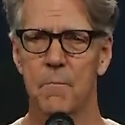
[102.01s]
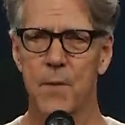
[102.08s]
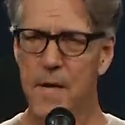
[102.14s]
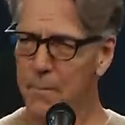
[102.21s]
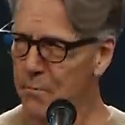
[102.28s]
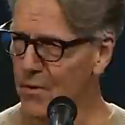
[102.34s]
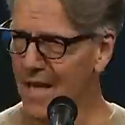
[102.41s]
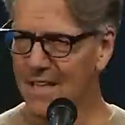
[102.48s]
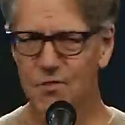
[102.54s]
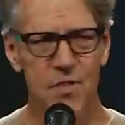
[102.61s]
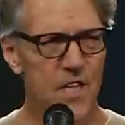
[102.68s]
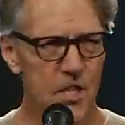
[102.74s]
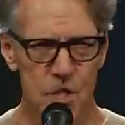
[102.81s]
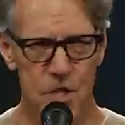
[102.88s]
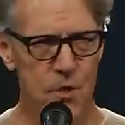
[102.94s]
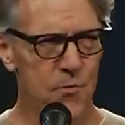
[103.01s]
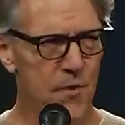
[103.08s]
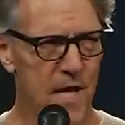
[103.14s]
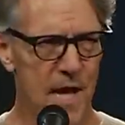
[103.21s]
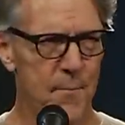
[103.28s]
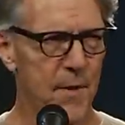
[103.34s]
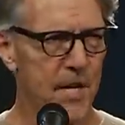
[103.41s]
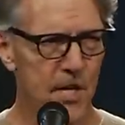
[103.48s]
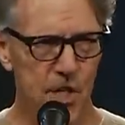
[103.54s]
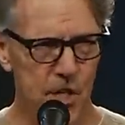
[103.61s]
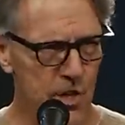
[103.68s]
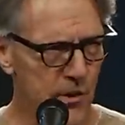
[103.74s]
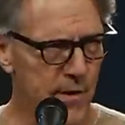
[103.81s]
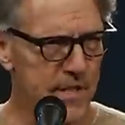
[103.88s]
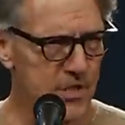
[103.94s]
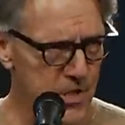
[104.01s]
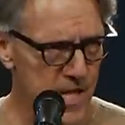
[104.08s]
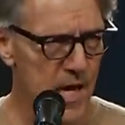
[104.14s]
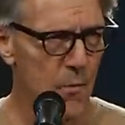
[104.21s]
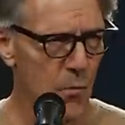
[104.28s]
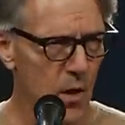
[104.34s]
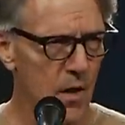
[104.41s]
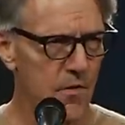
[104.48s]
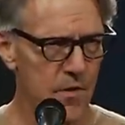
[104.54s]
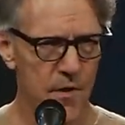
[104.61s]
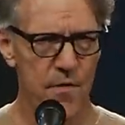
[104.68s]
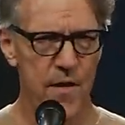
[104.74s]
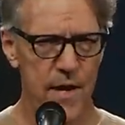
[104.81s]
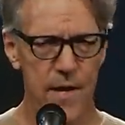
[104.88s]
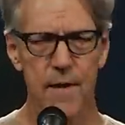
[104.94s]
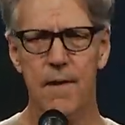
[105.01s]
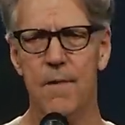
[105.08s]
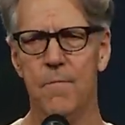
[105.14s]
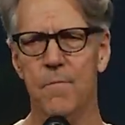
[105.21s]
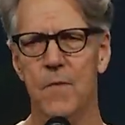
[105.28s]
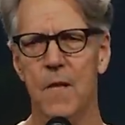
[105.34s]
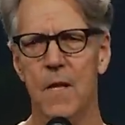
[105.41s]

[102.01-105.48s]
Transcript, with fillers: be a blessing to them, encourage them while they're there,